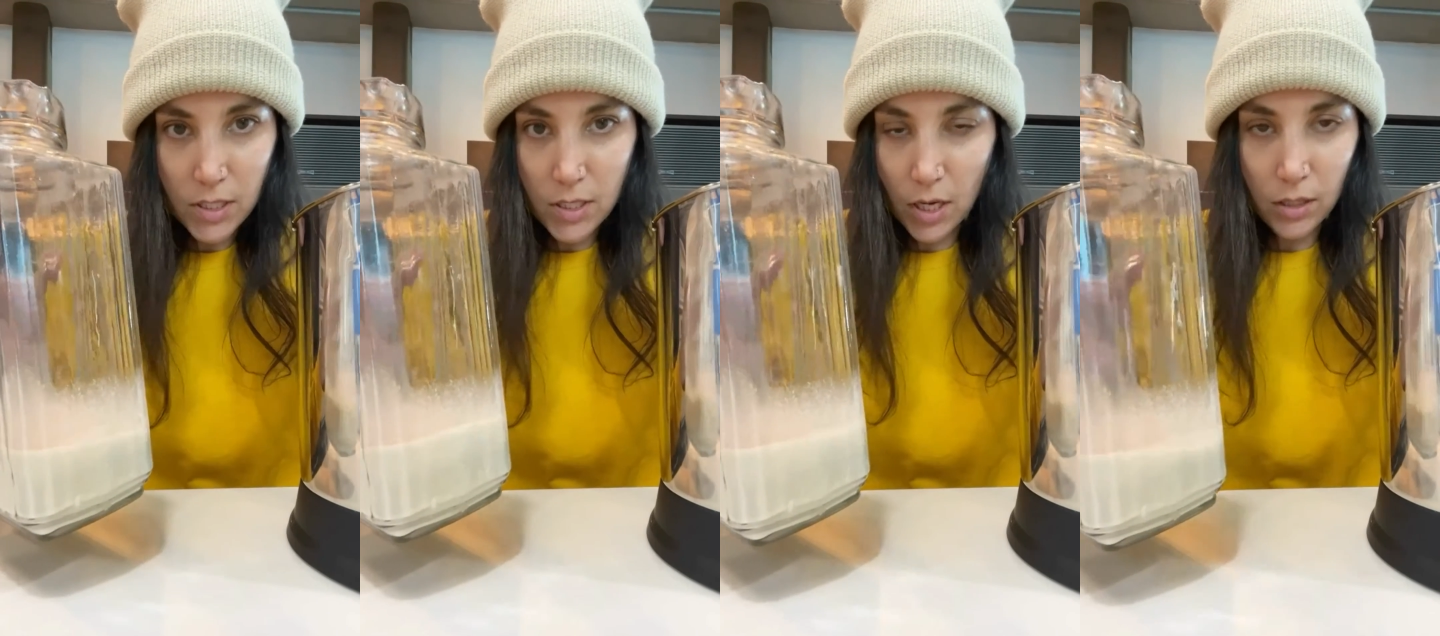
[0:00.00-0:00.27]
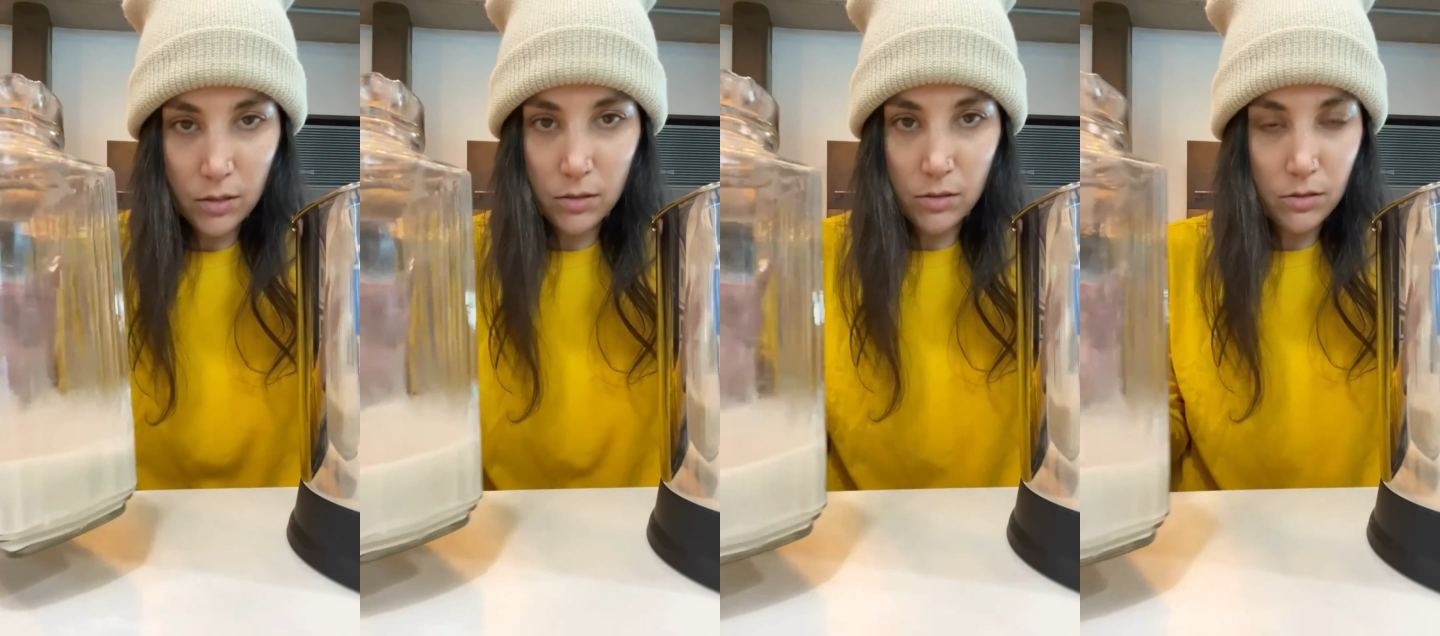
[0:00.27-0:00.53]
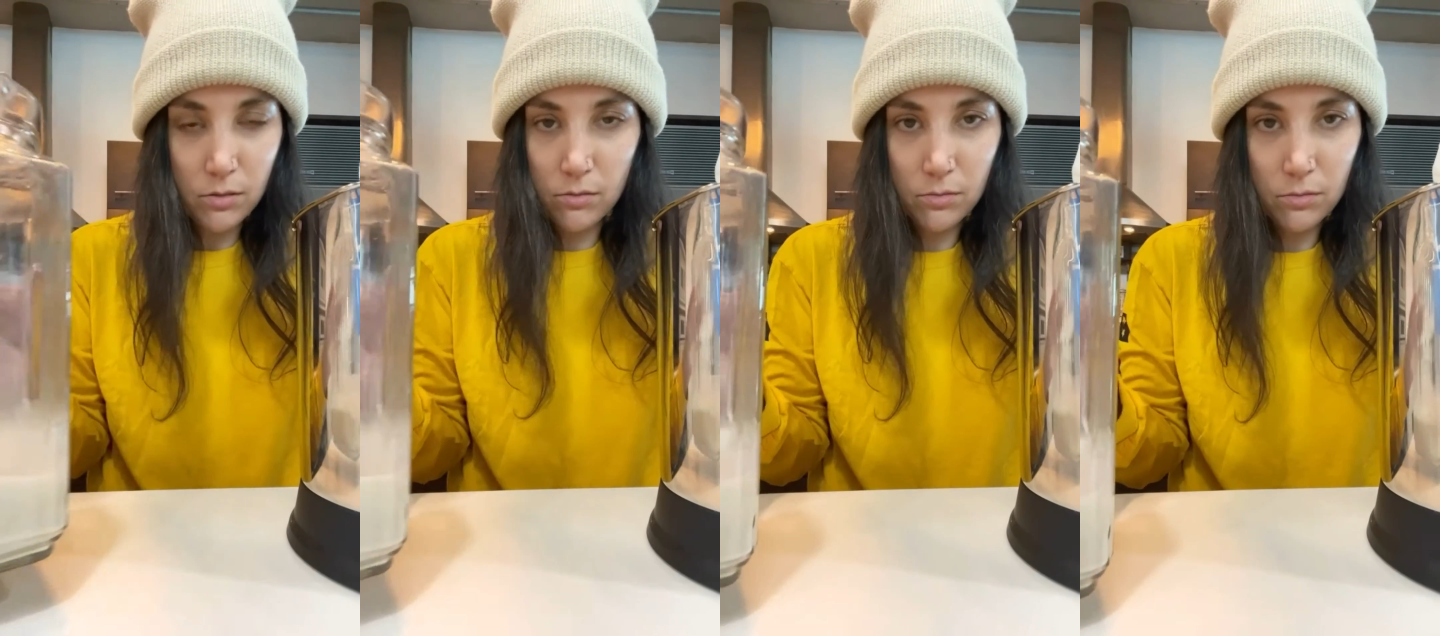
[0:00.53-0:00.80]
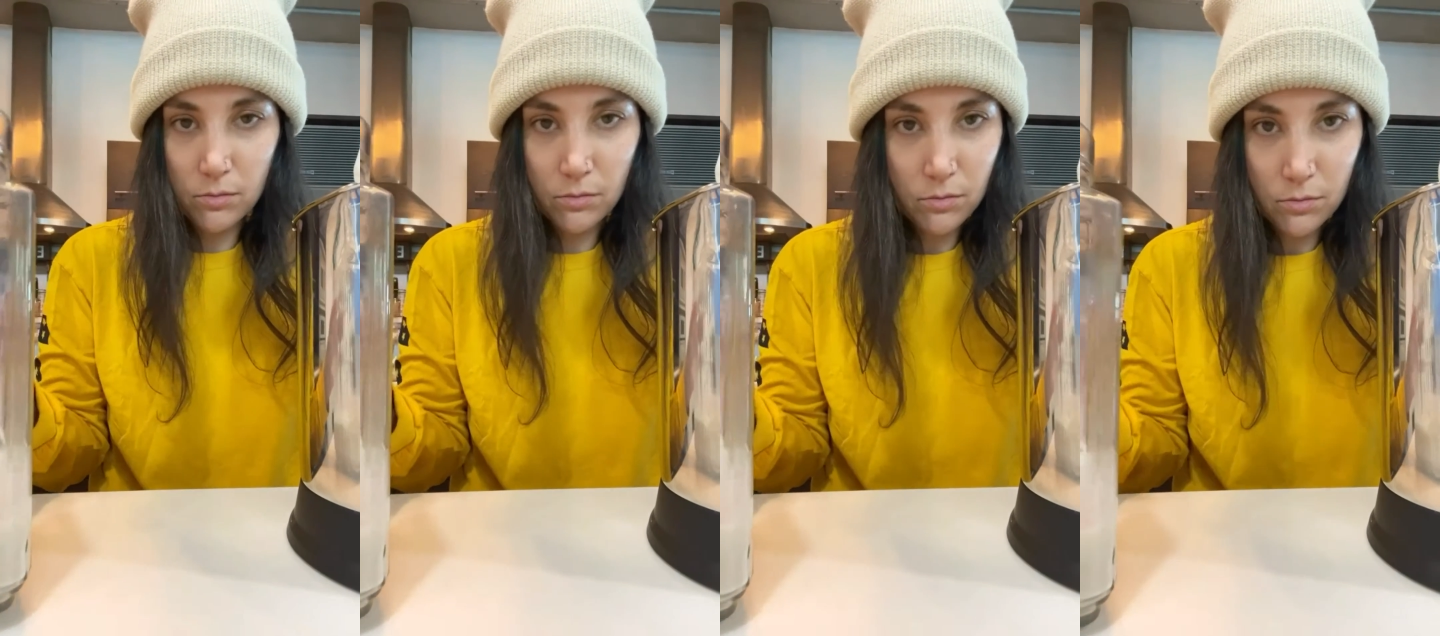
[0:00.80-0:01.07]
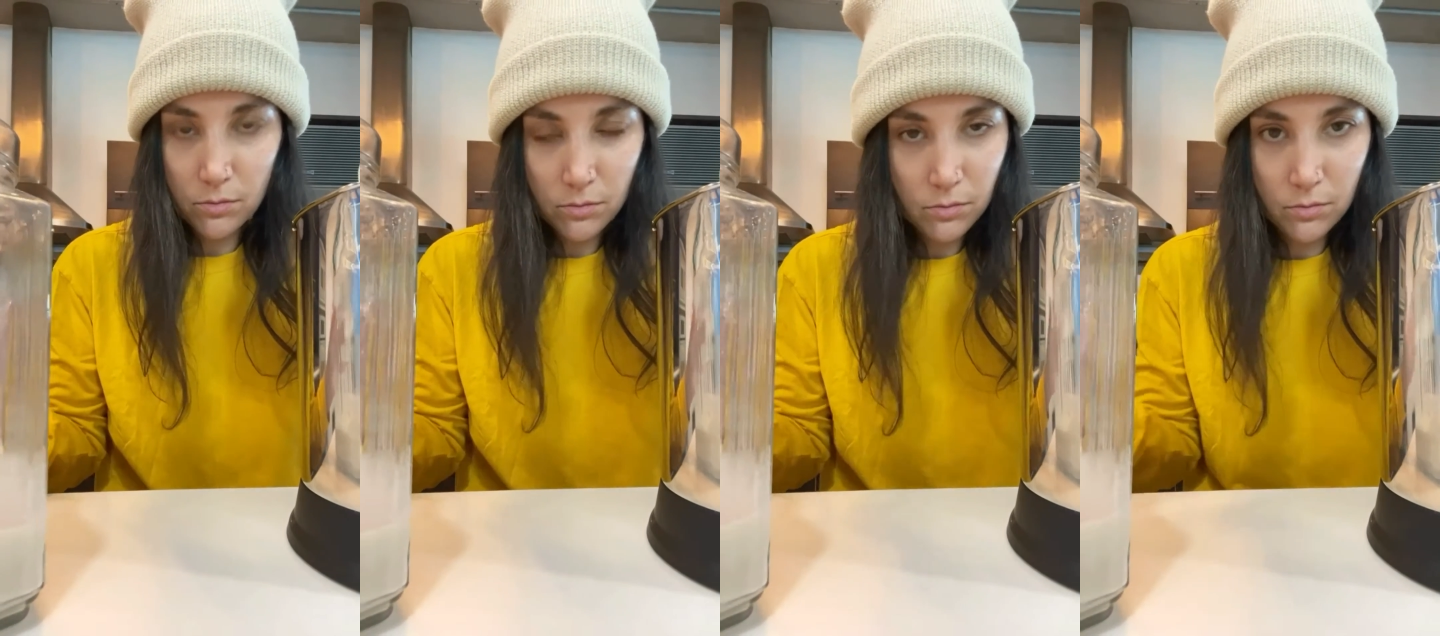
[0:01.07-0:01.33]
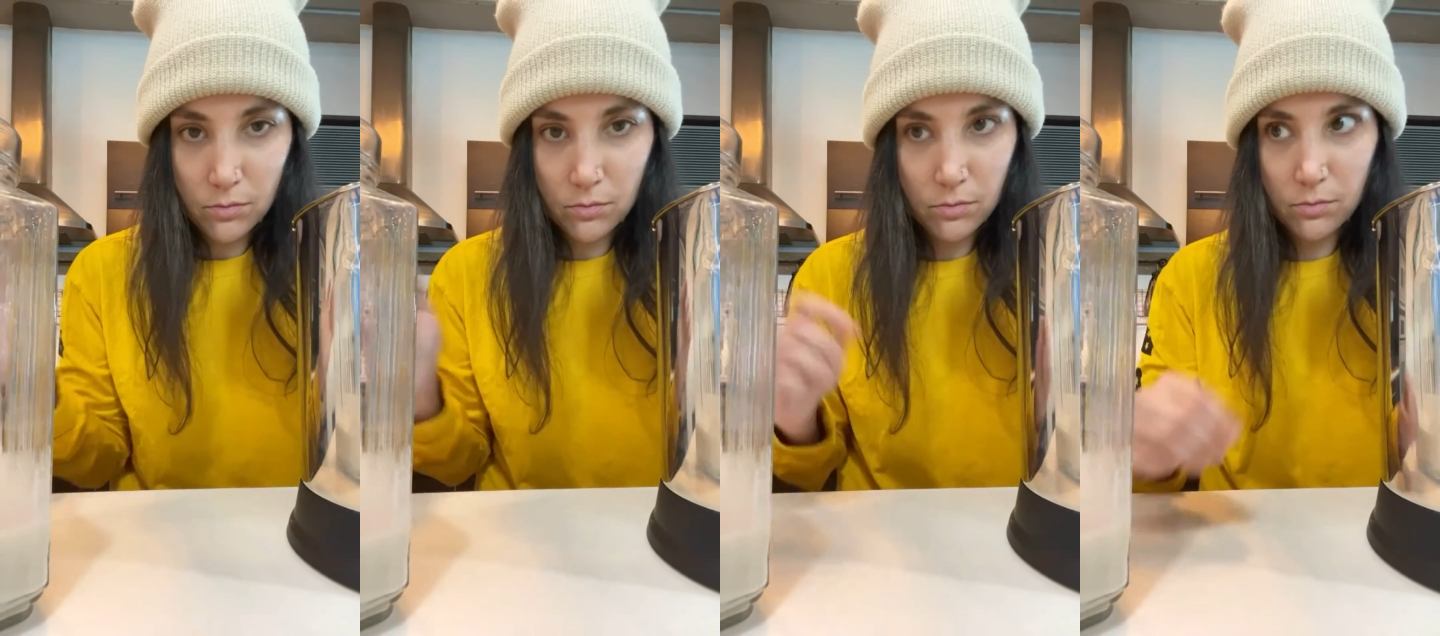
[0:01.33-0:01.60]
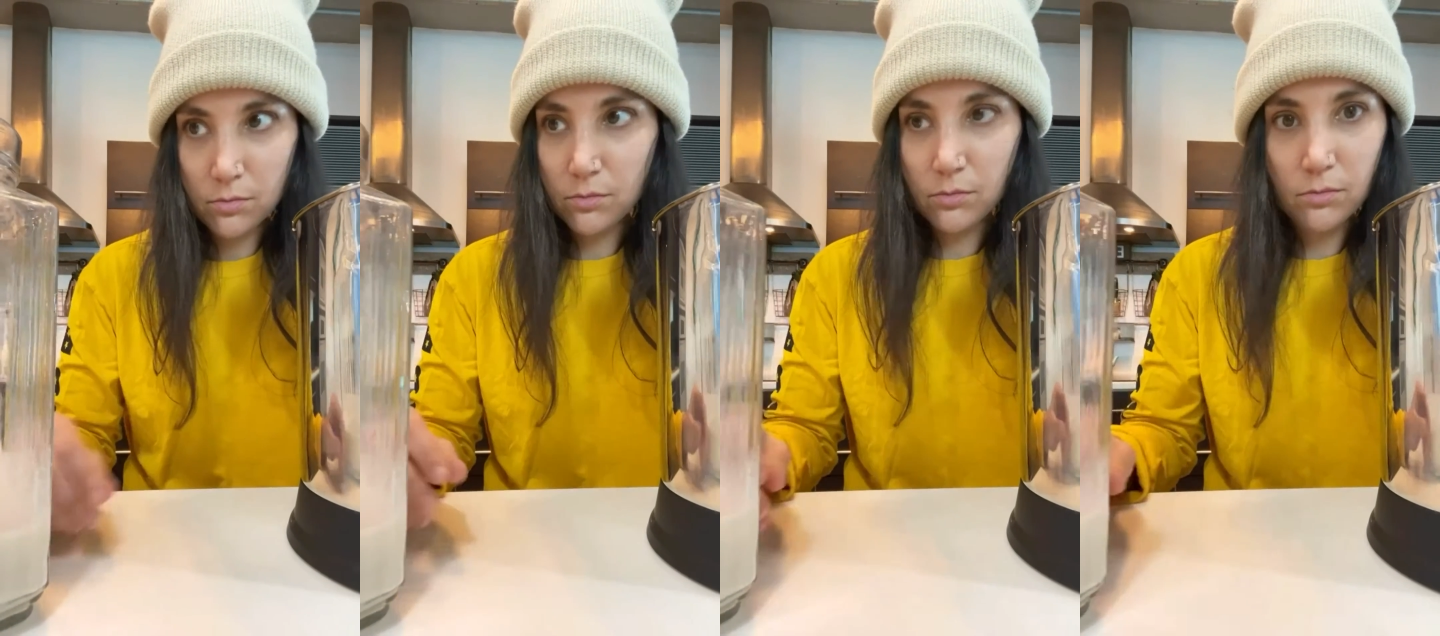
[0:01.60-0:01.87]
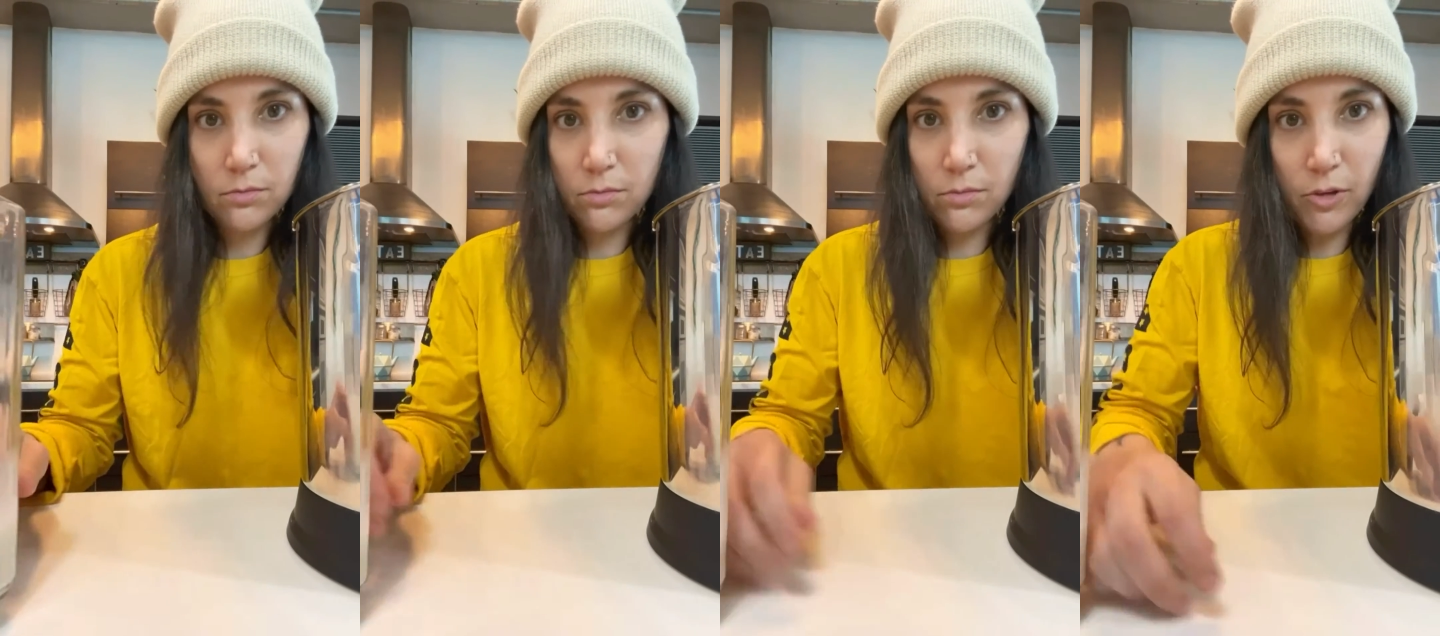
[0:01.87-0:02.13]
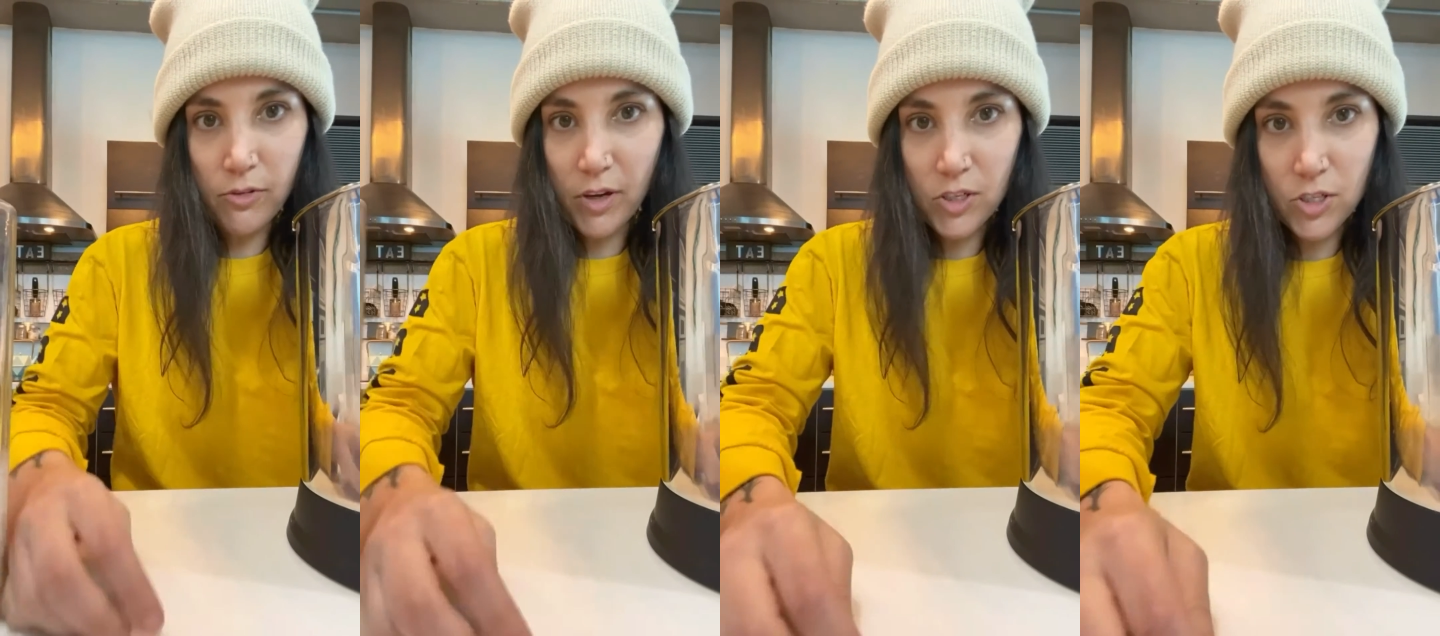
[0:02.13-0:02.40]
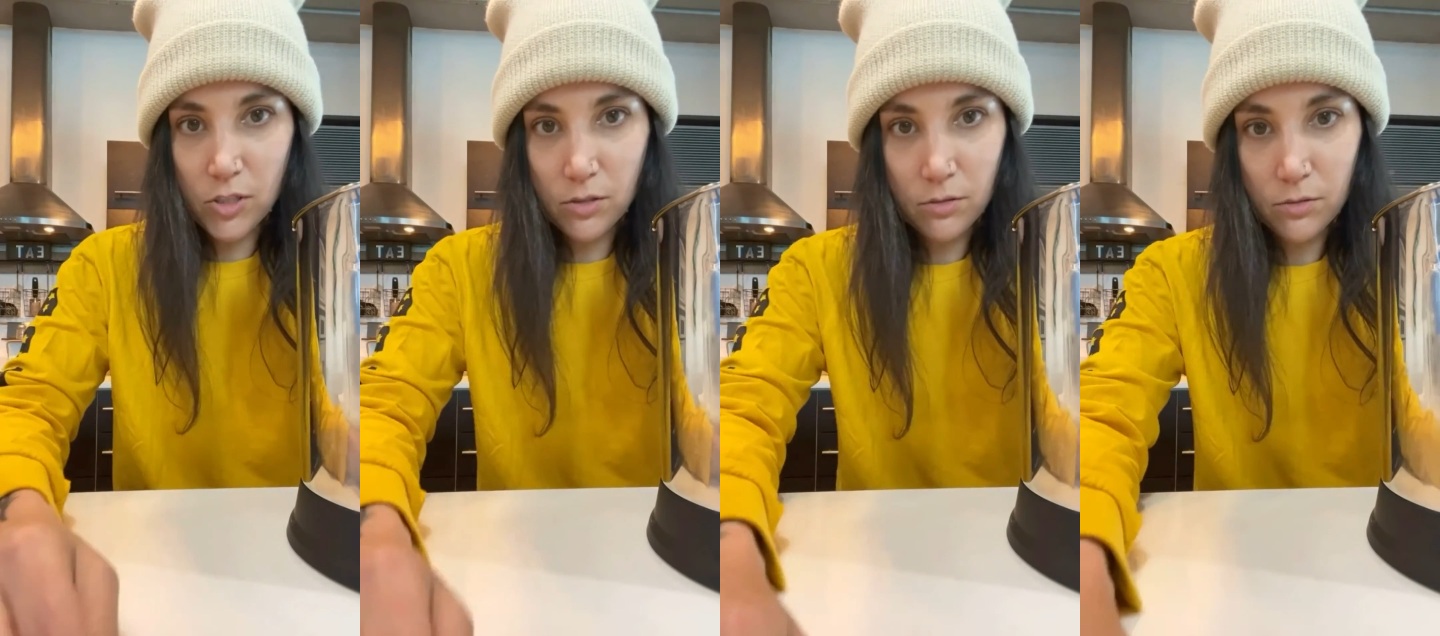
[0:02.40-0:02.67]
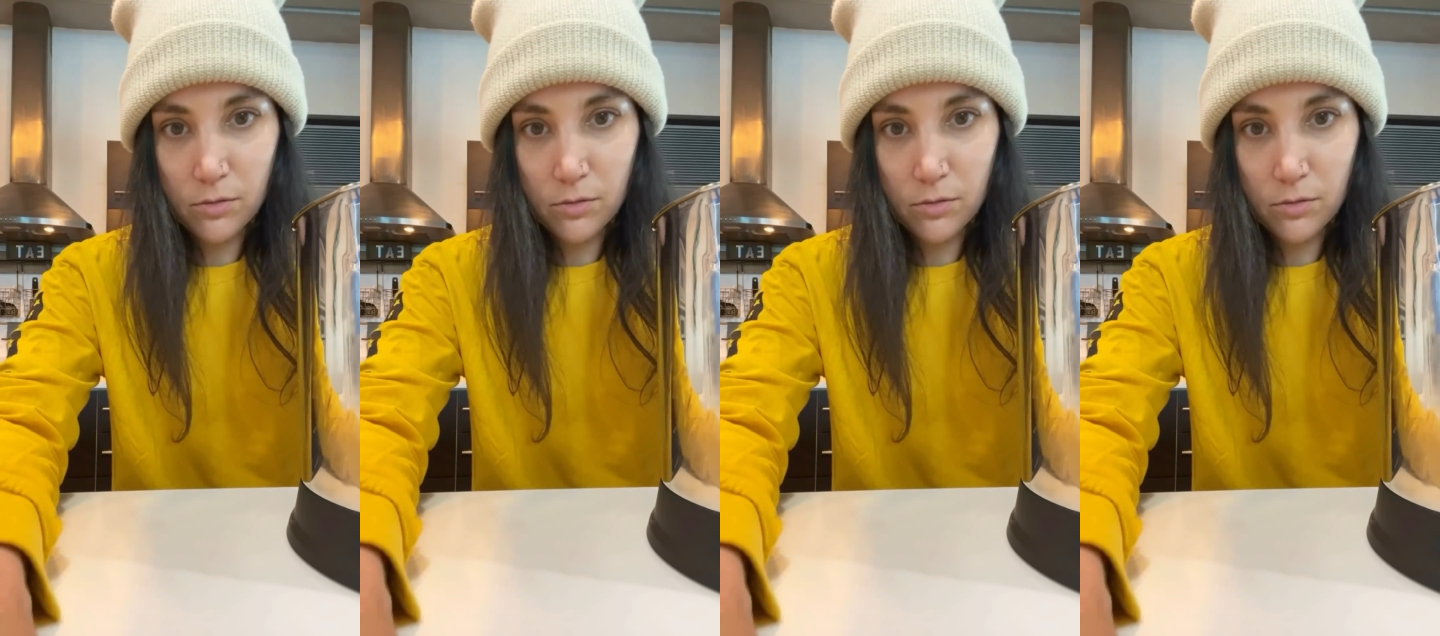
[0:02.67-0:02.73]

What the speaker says: seconds. Perfection.